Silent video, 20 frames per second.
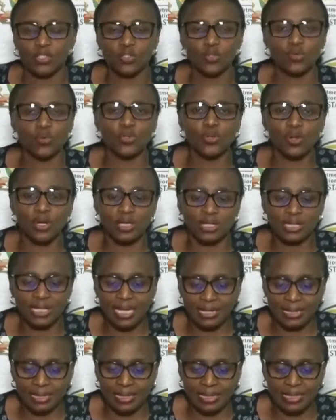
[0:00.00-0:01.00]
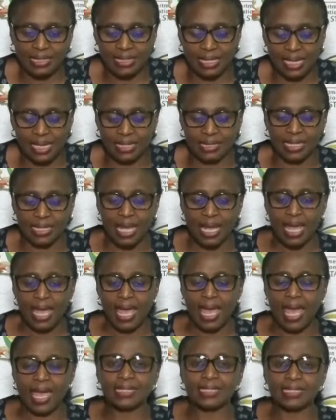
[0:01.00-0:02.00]
Do not recreate.
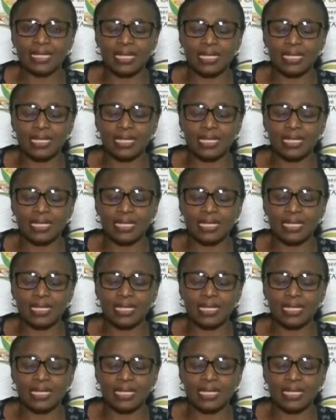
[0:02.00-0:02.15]
And